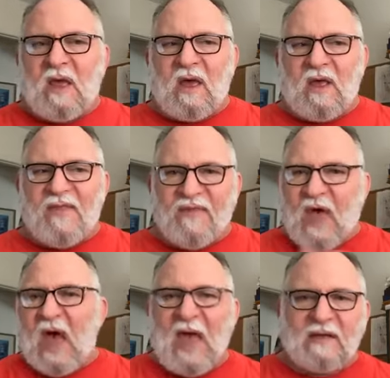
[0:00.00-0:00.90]

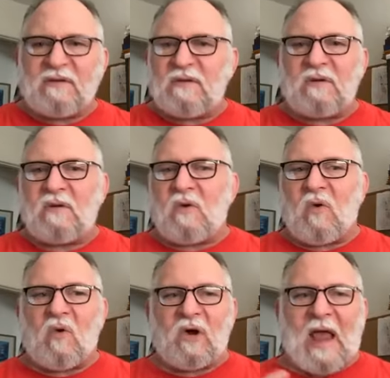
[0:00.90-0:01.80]
thought
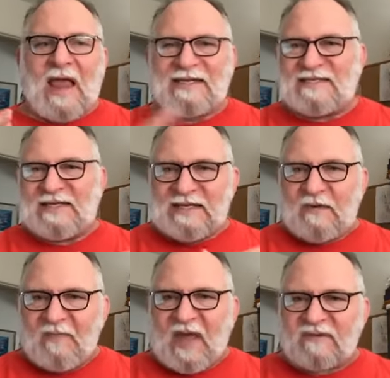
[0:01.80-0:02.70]
or
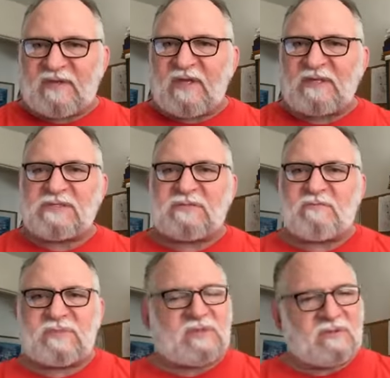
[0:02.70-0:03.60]
idea about this,
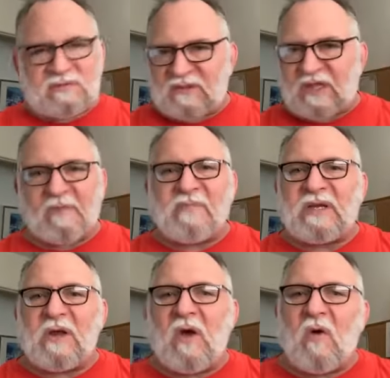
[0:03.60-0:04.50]
let
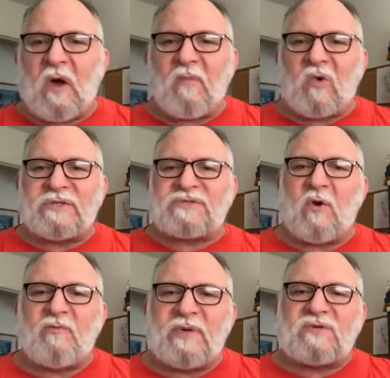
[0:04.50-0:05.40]
me know. I'm always
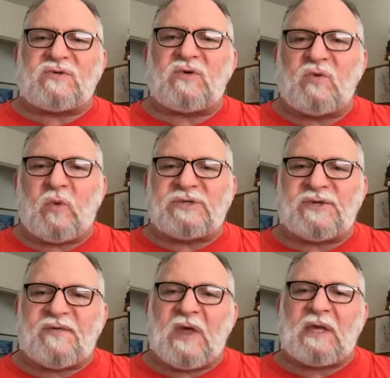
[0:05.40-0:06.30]
open to what
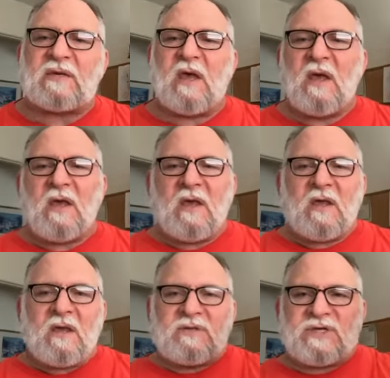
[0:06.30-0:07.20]
you think.
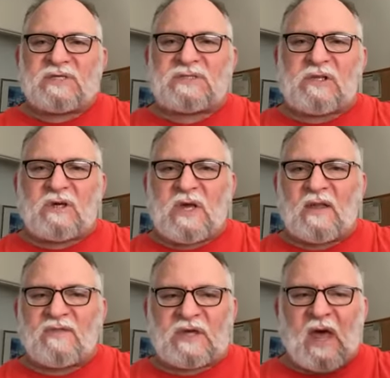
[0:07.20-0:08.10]
Just look
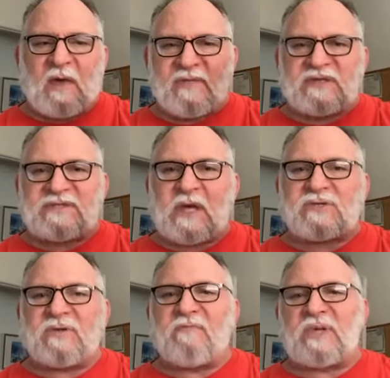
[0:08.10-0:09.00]
on the comment
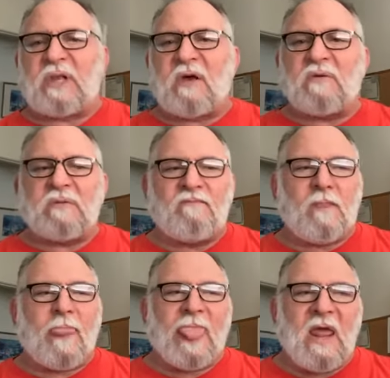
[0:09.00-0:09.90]
section below
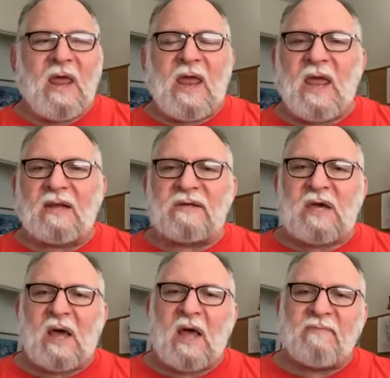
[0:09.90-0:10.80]
and
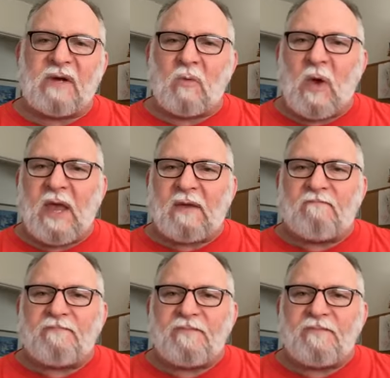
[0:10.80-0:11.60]
comment away.